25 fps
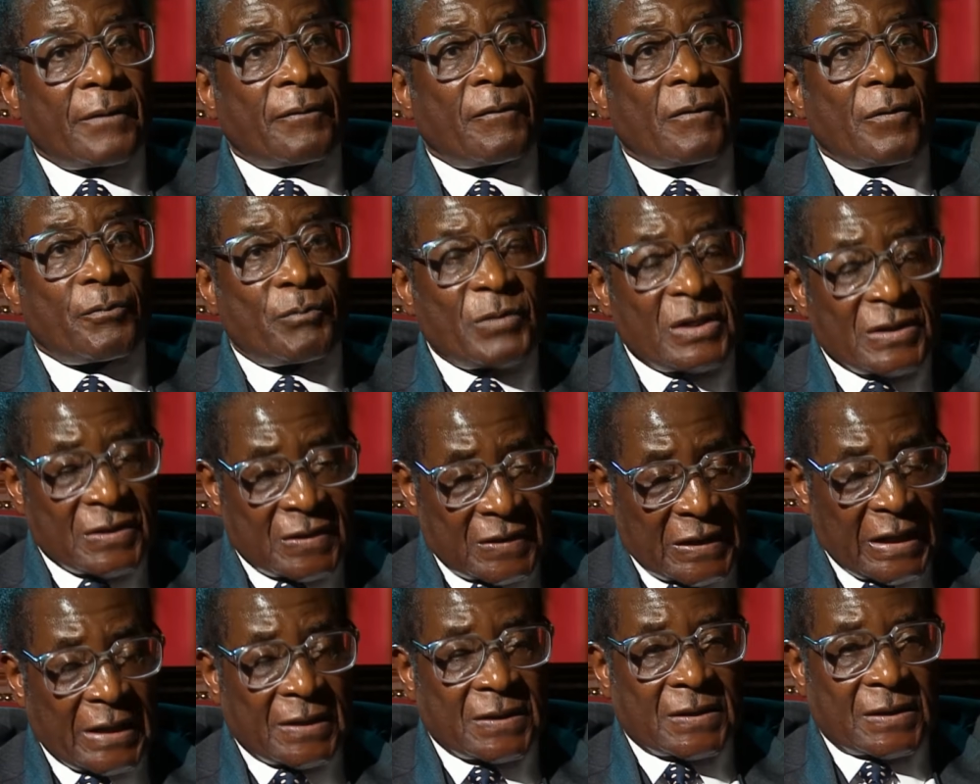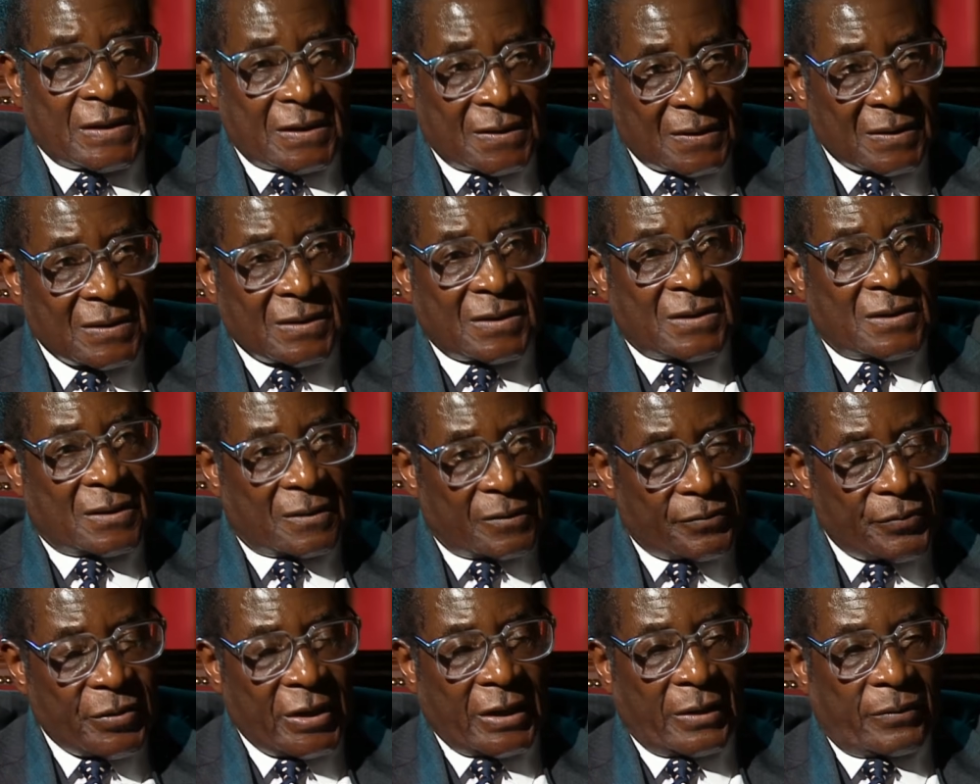Mistakes are still
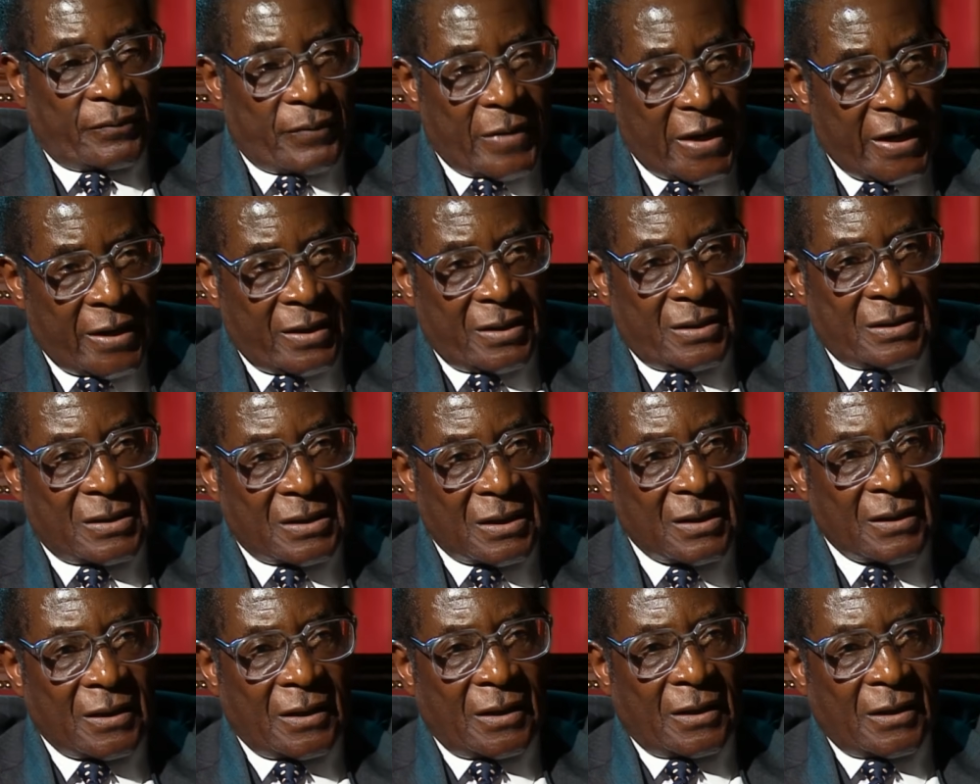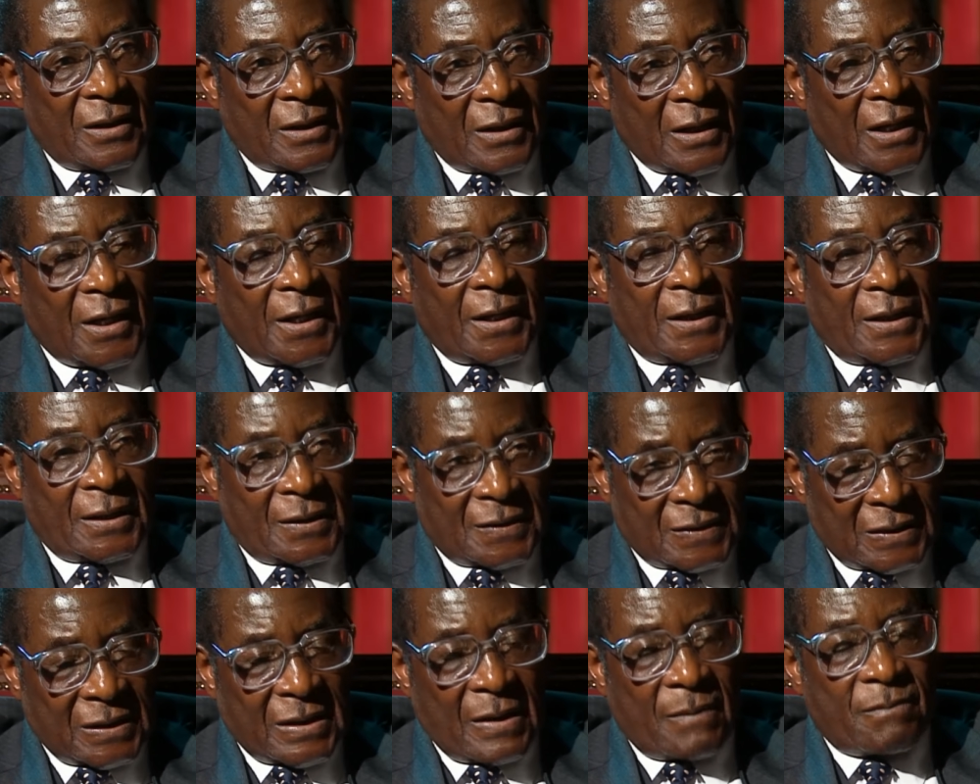being made in
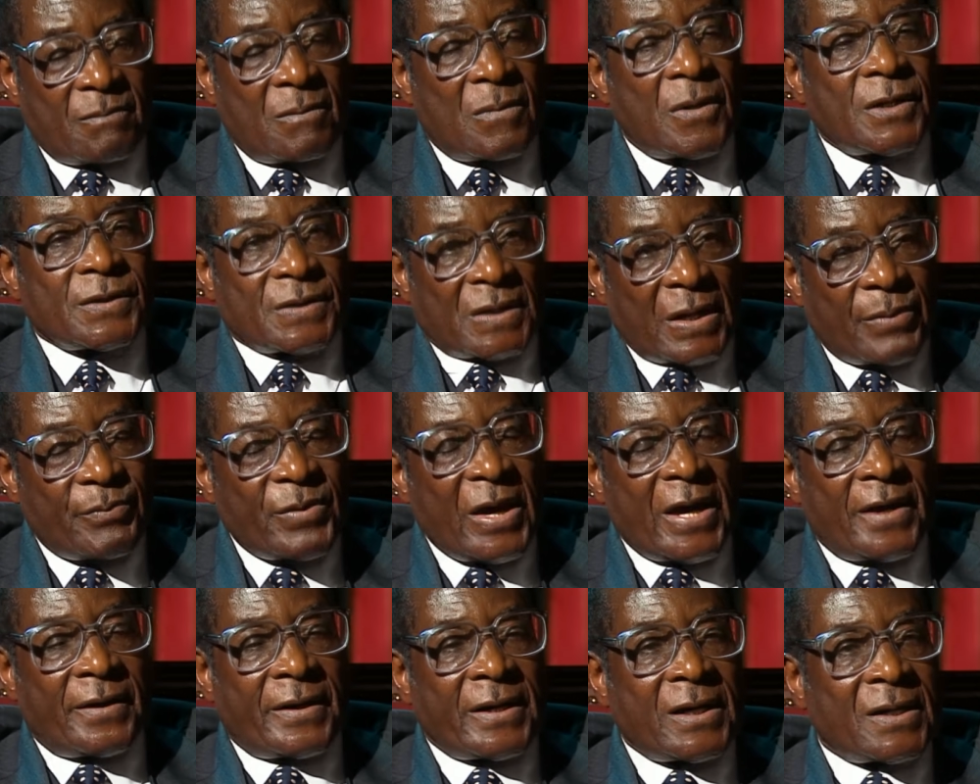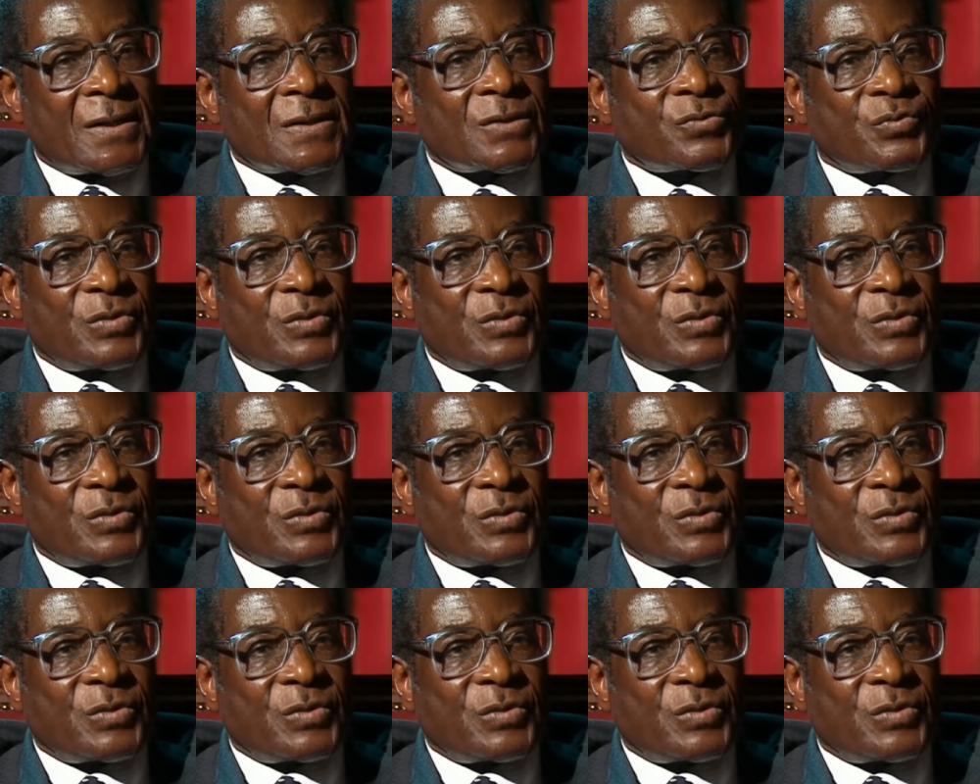some areas.